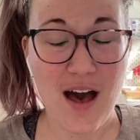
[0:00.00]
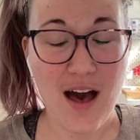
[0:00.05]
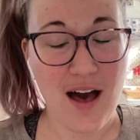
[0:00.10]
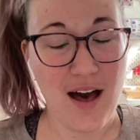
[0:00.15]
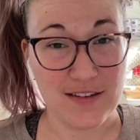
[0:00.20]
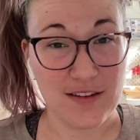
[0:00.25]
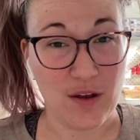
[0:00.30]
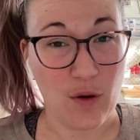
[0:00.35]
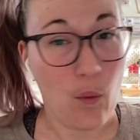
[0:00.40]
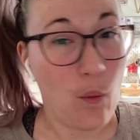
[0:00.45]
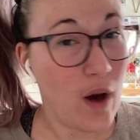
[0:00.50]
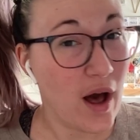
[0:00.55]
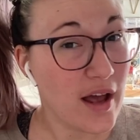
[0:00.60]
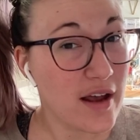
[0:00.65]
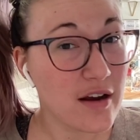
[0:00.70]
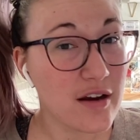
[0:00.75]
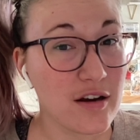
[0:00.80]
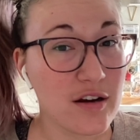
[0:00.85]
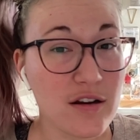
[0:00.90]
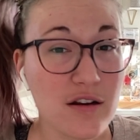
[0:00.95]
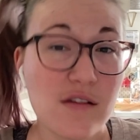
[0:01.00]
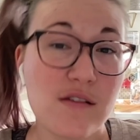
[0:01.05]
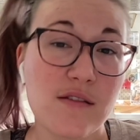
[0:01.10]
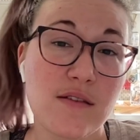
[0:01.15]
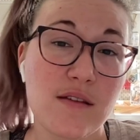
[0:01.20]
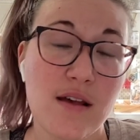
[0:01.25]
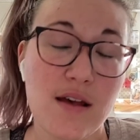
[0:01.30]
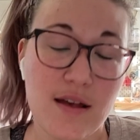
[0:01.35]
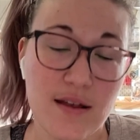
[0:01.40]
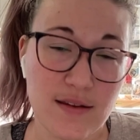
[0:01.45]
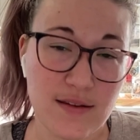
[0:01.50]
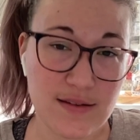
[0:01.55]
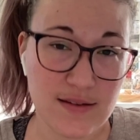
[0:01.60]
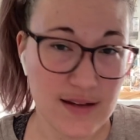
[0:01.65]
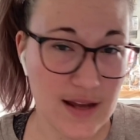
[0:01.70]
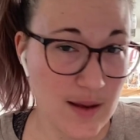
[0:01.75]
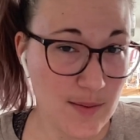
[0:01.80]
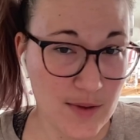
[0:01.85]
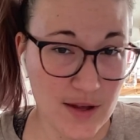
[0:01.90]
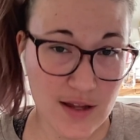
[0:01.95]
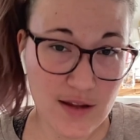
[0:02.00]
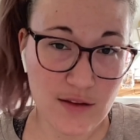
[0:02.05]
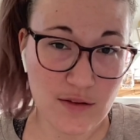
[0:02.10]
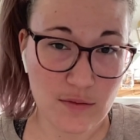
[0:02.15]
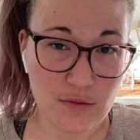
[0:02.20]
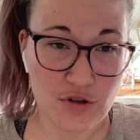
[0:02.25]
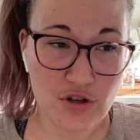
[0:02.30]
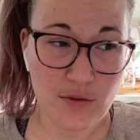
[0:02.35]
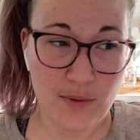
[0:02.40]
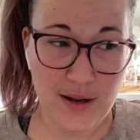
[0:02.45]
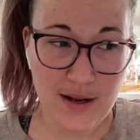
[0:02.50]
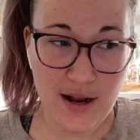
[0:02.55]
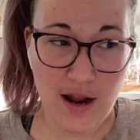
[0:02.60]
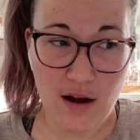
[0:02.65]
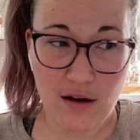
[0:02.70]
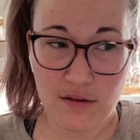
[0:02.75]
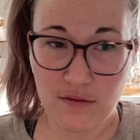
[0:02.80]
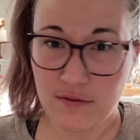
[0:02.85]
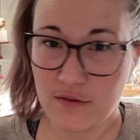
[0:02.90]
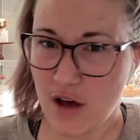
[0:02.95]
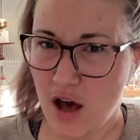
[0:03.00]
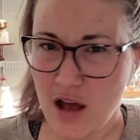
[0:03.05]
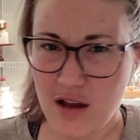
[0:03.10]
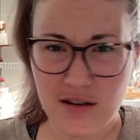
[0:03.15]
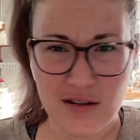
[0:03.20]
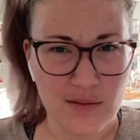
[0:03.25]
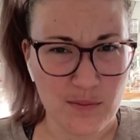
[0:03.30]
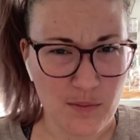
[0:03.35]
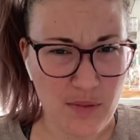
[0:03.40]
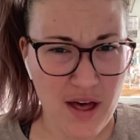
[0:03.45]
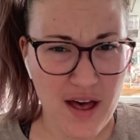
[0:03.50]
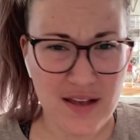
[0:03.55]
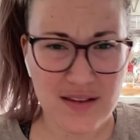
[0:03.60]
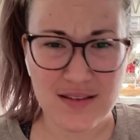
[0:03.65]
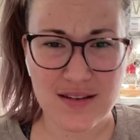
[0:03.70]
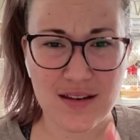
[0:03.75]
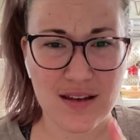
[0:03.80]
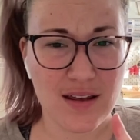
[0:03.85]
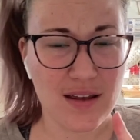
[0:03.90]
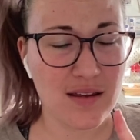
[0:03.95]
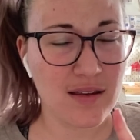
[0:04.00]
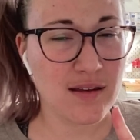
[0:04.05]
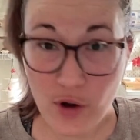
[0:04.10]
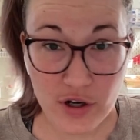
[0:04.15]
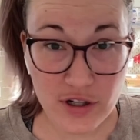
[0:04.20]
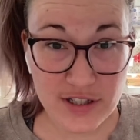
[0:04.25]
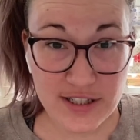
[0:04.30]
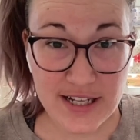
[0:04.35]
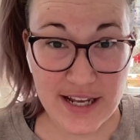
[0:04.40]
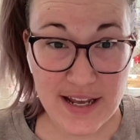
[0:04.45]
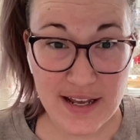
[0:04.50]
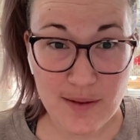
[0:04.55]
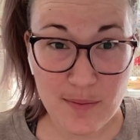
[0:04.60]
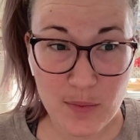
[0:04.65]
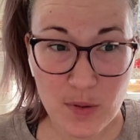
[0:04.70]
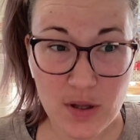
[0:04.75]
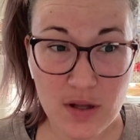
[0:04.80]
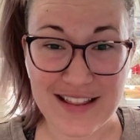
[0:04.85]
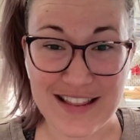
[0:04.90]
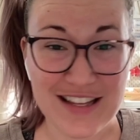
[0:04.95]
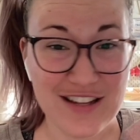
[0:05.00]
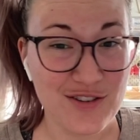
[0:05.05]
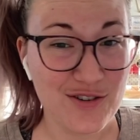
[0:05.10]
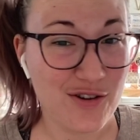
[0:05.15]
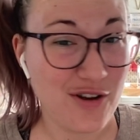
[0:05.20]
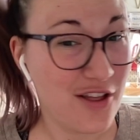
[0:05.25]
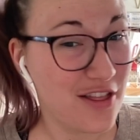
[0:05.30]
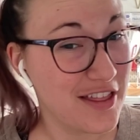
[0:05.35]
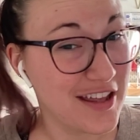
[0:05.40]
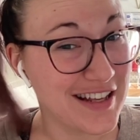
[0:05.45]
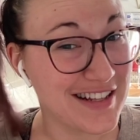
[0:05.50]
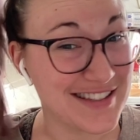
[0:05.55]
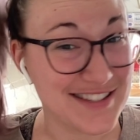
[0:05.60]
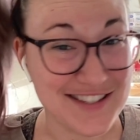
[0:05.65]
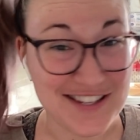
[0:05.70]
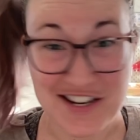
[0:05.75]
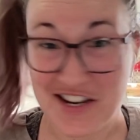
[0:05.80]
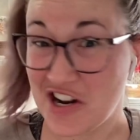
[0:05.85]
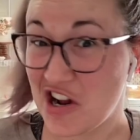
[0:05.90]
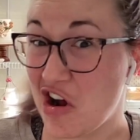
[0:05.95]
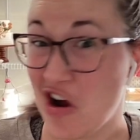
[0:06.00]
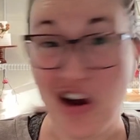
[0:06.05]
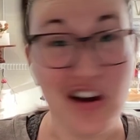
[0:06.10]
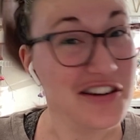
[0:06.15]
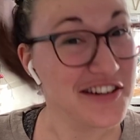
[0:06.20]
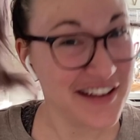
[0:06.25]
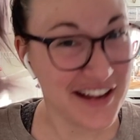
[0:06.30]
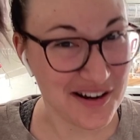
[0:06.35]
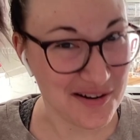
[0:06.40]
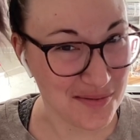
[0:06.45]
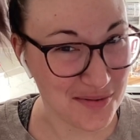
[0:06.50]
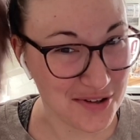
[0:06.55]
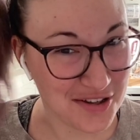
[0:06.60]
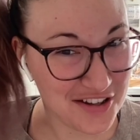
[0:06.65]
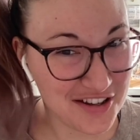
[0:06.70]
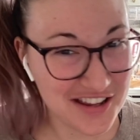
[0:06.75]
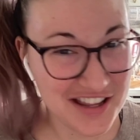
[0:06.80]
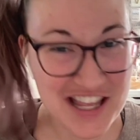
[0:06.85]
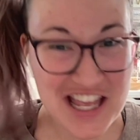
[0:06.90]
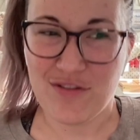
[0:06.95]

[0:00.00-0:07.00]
things like flyers, stamens, which are made out of cotton and plastic, floral tape, like these are all things that aren't edible,